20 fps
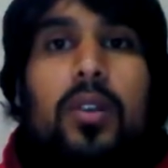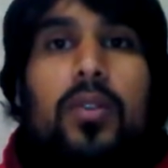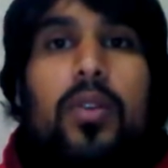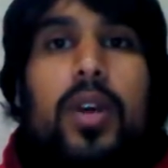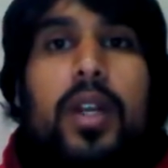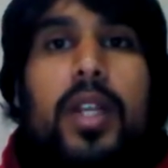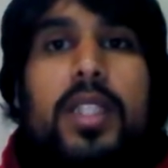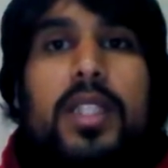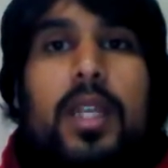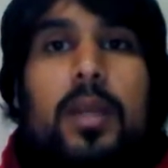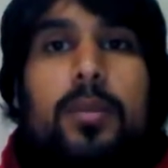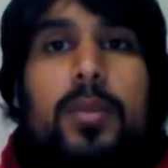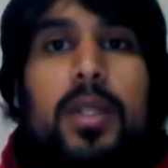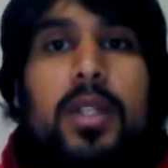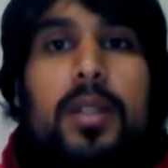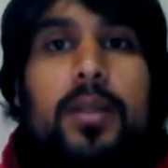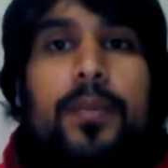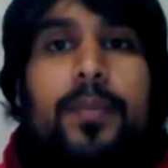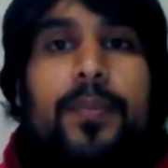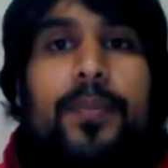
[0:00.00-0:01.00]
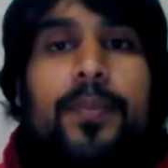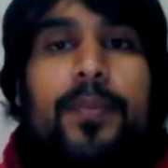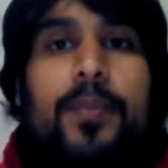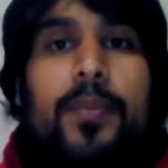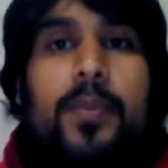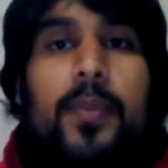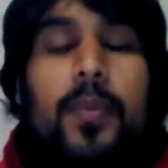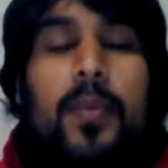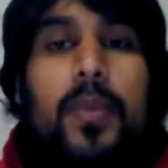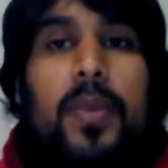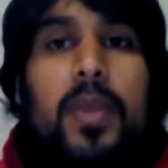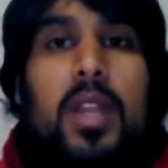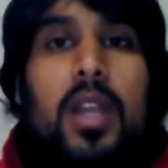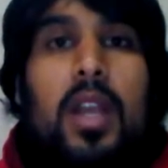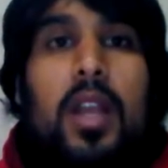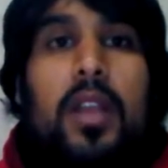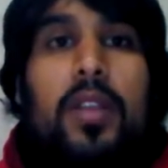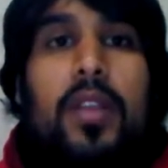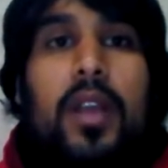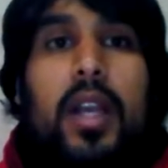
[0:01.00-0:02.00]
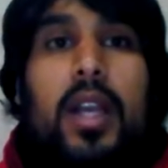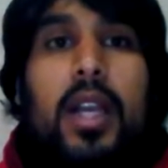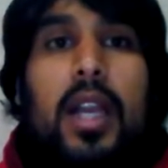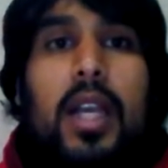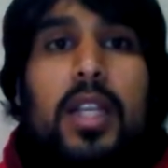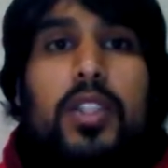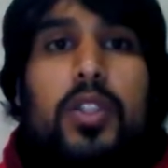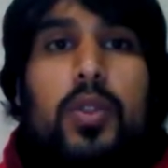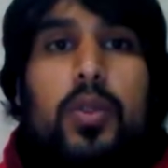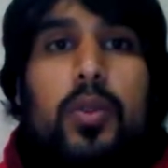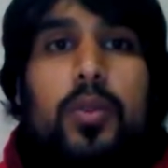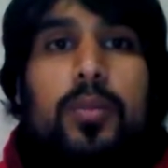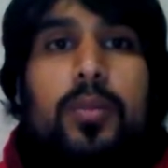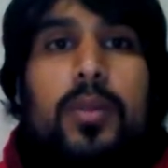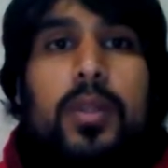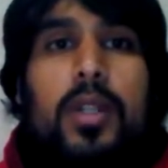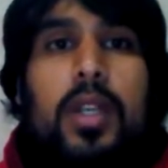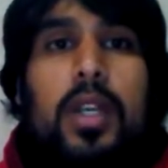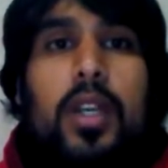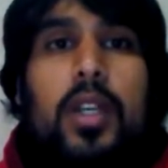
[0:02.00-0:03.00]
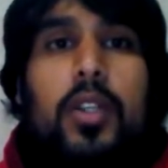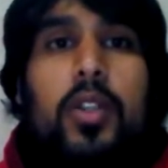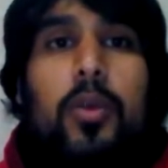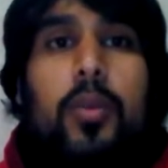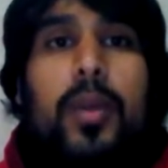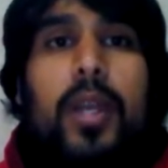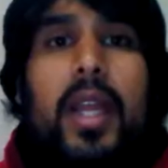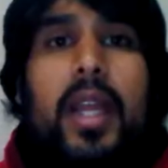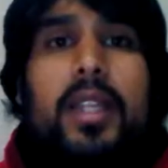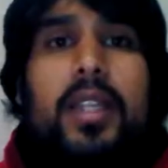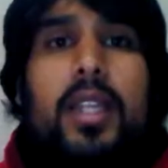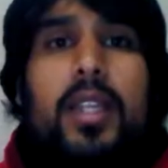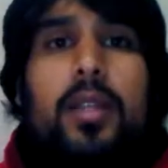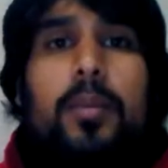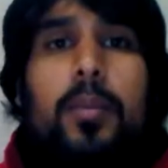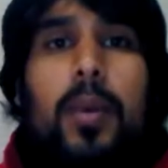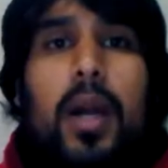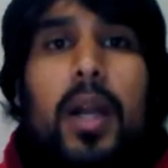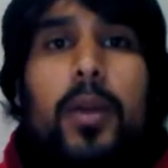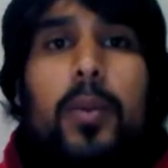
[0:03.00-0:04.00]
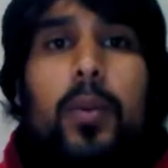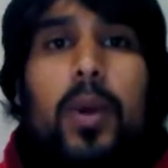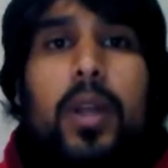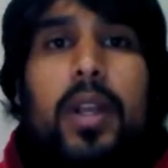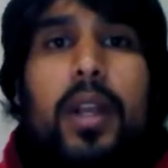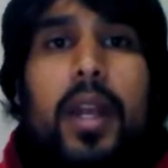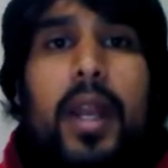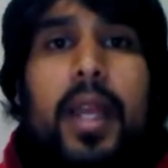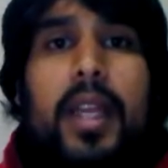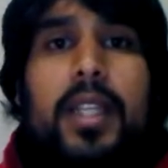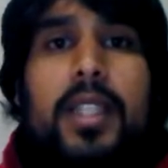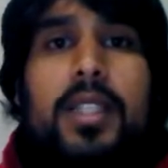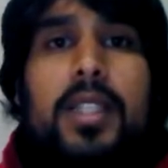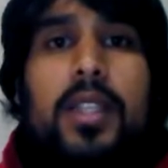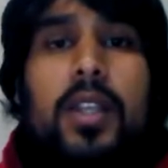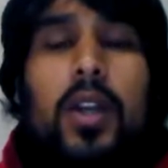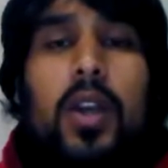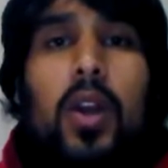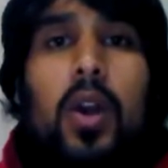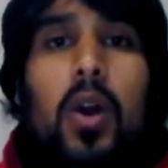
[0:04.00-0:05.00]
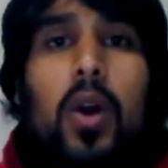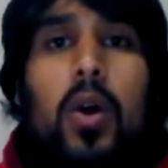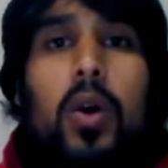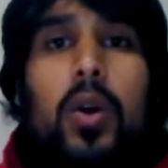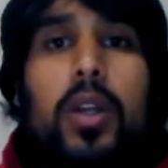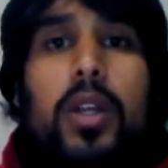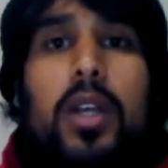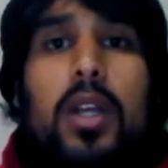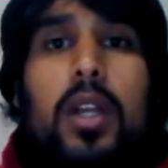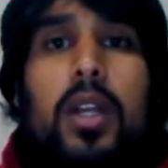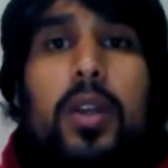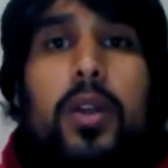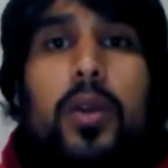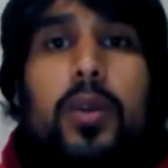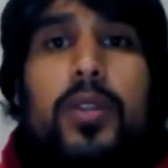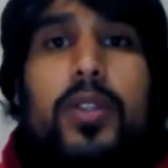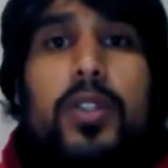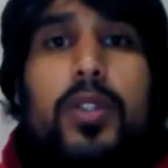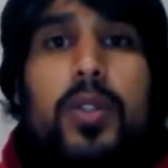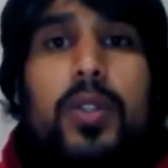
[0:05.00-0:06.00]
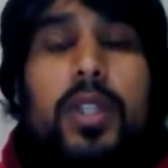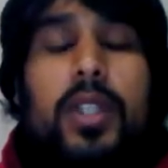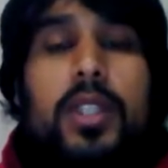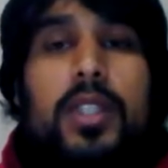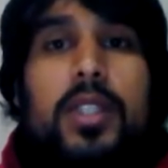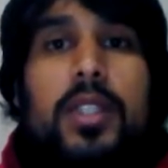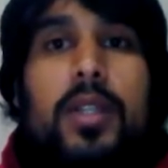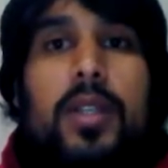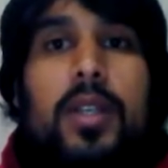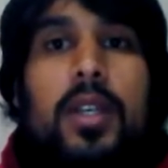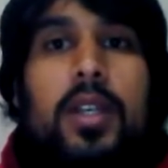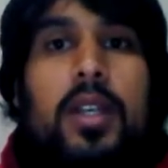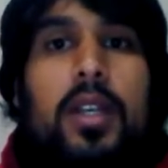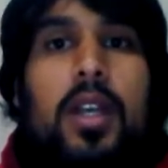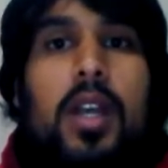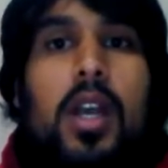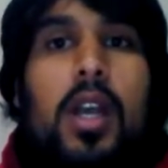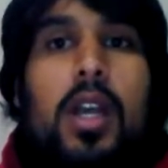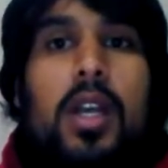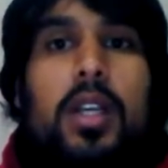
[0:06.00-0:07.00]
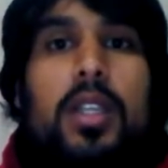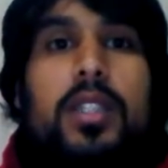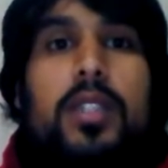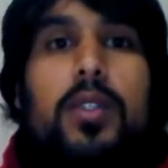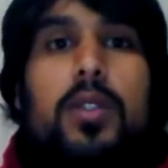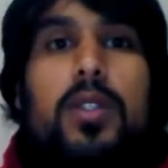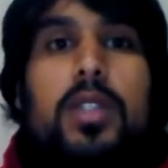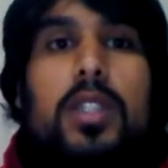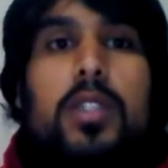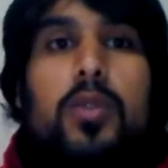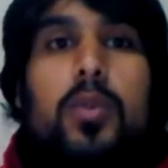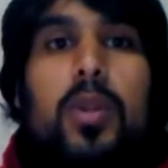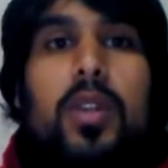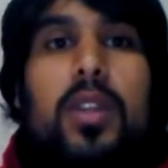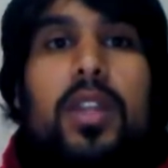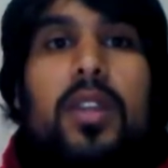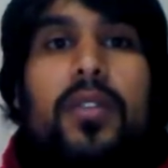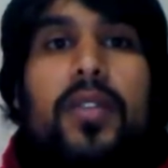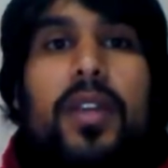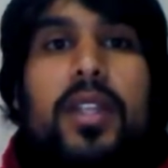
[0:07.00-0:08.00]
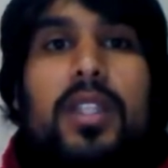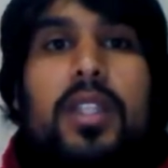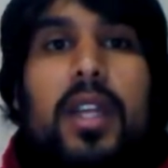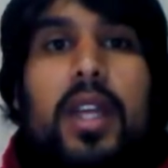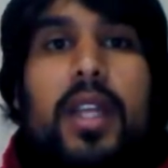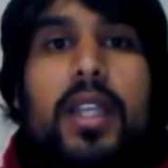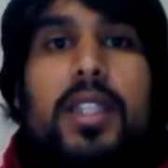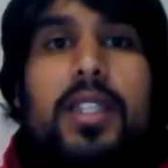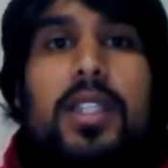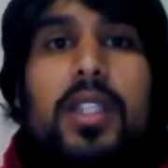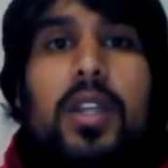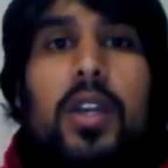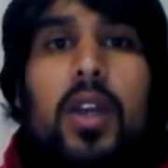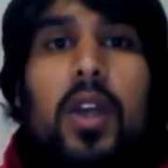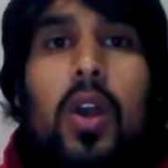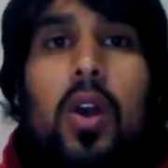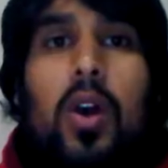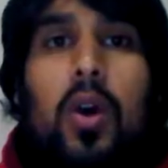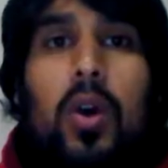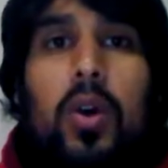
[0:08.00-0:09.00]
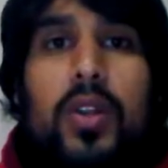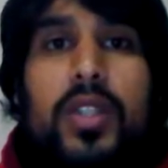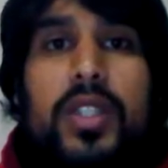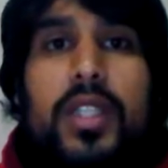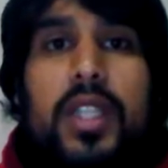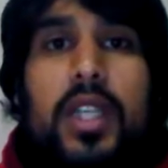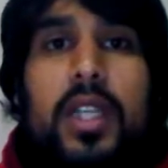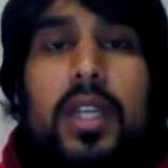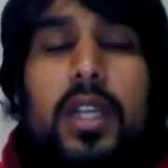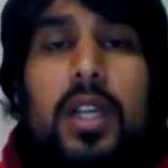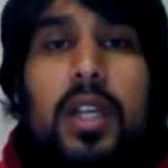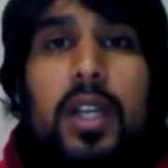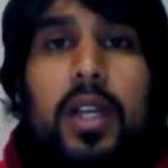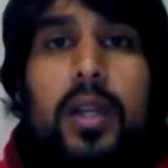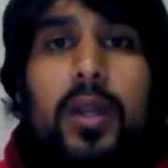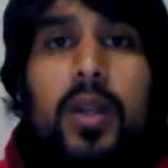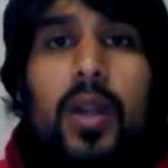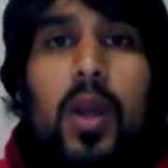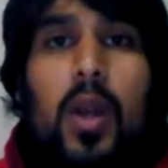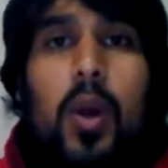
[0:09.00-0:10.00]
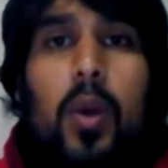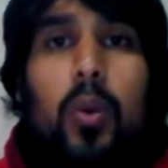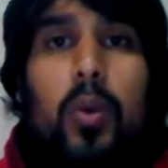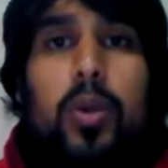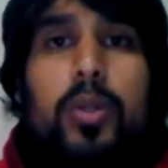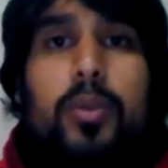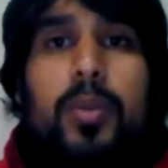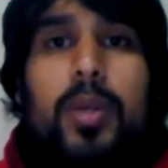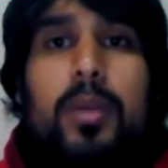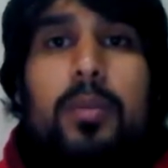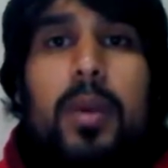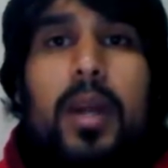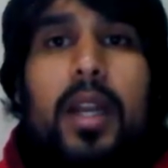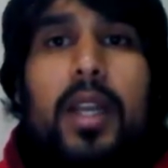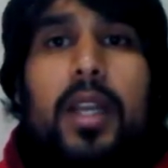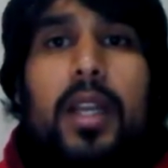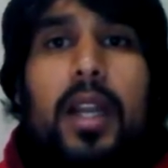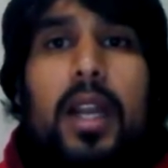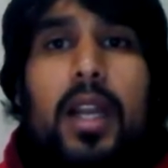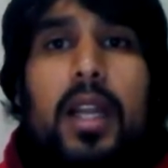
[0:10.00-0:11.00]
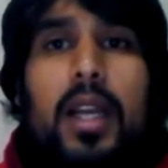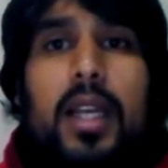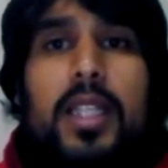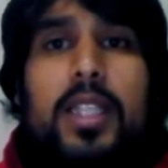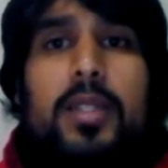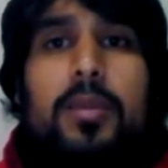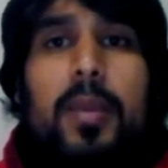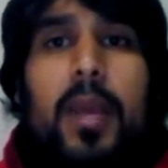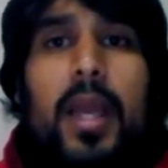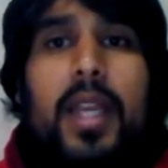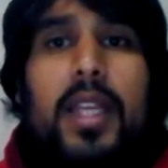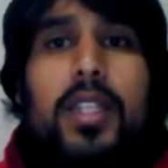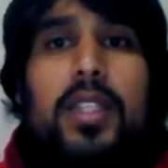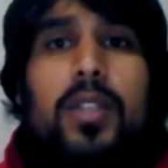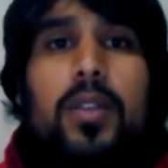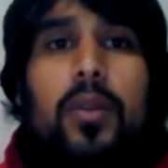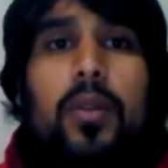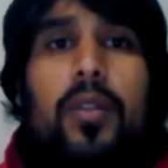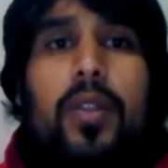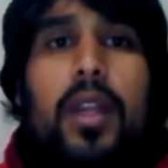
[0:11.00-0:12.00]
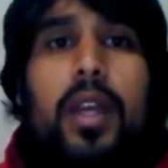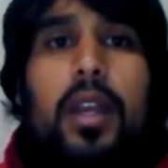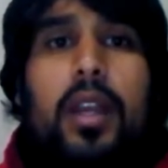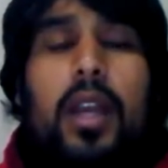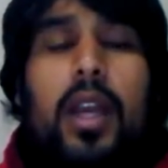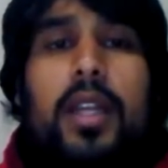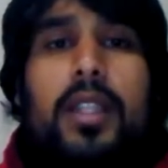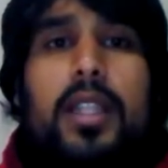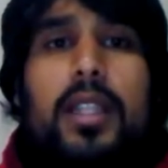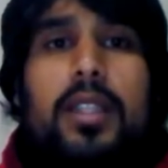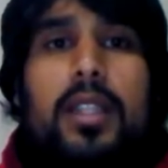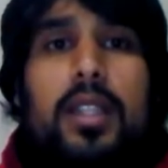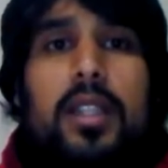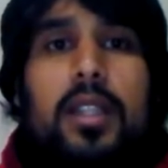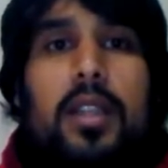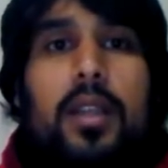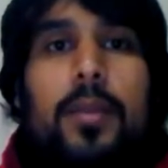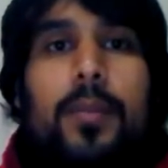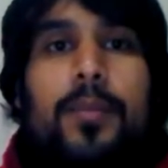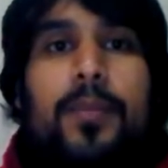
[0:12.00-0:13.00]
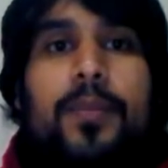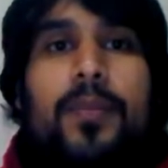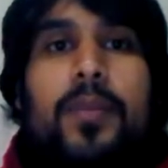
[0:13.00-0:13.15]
For example, in the classroom dominated by one race or color of students, students with different race or skin color would be marginalized based on their identity.